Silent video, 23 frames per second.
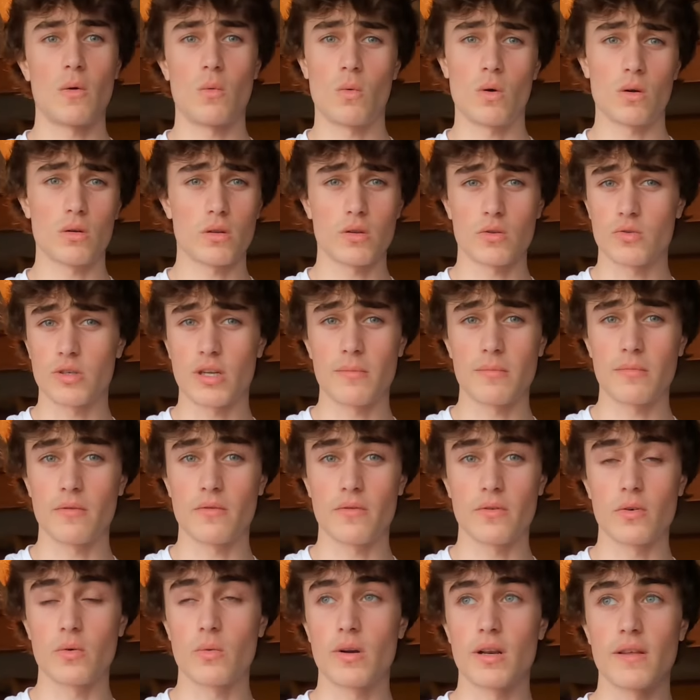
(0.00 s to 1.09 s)
I walked on the treadmill
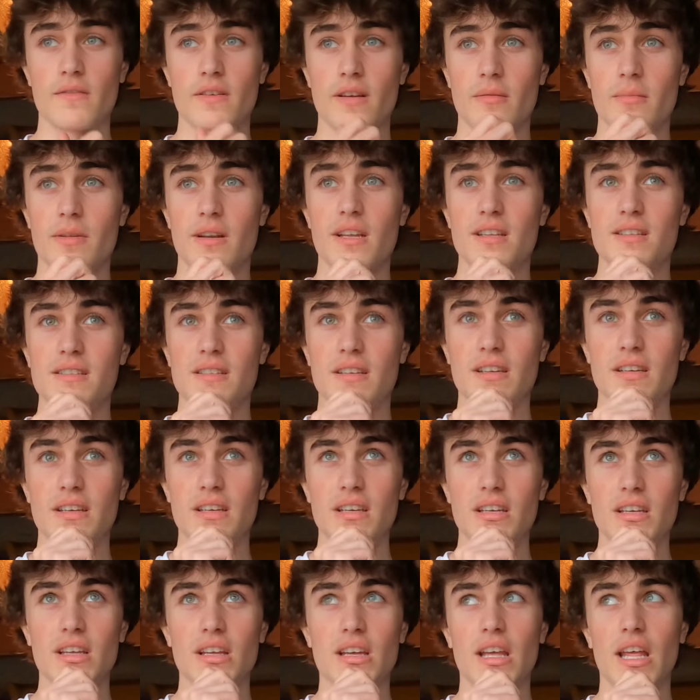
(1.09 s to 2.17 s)
for 25 minutes.
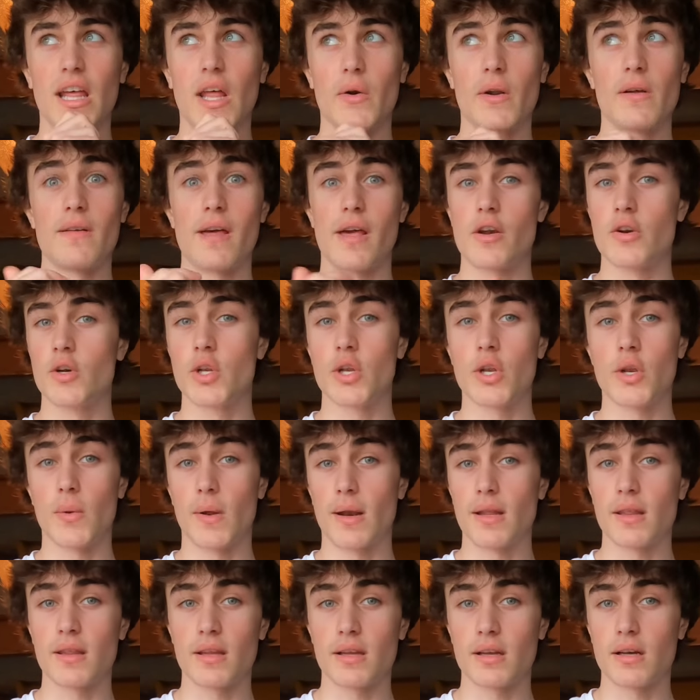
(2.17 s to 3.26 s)
I don't have energy to do
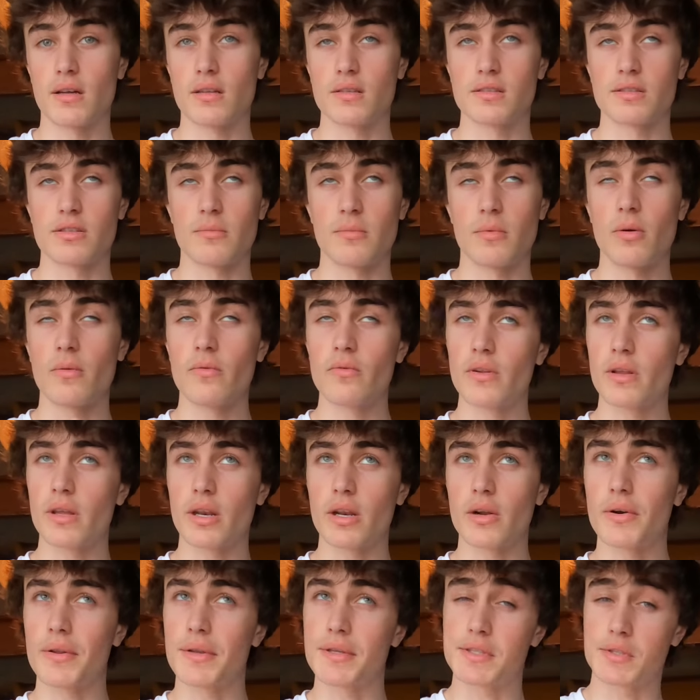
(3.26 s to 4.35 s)
anything else, so I'm hopefully
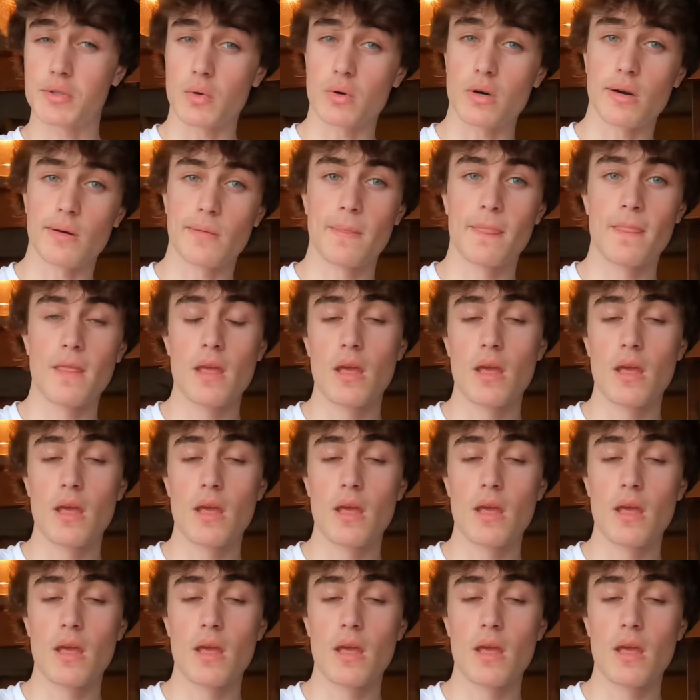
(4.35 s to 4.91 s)
gonna go to the store,